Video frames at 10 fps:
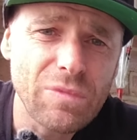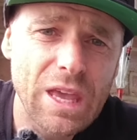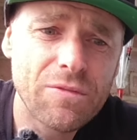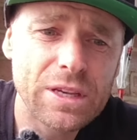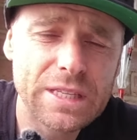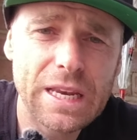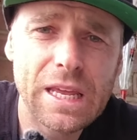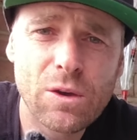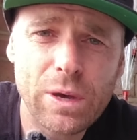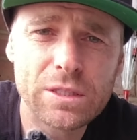If there's
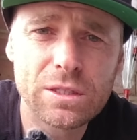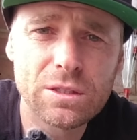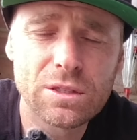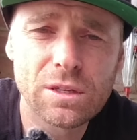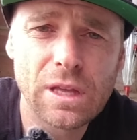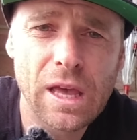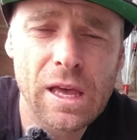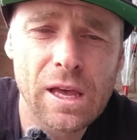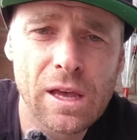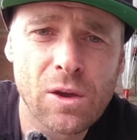any questions
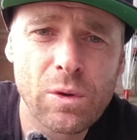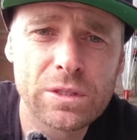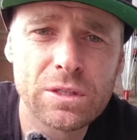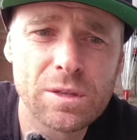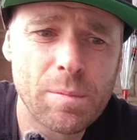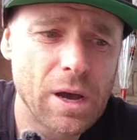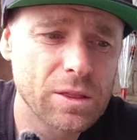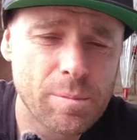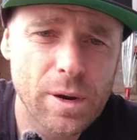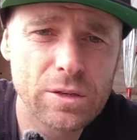about
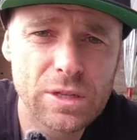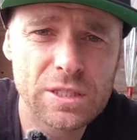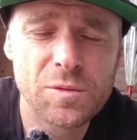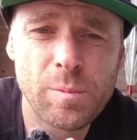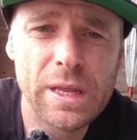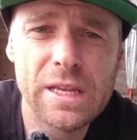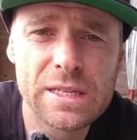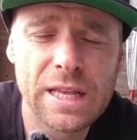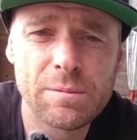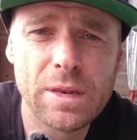the process,
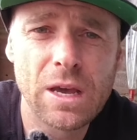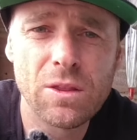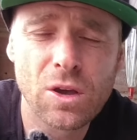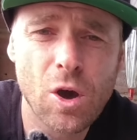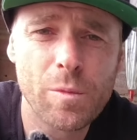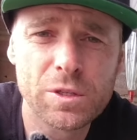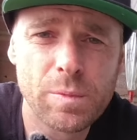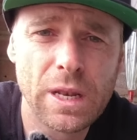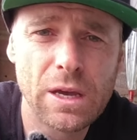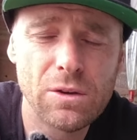please let me know in the comments
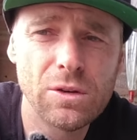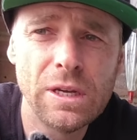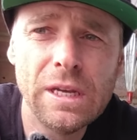below.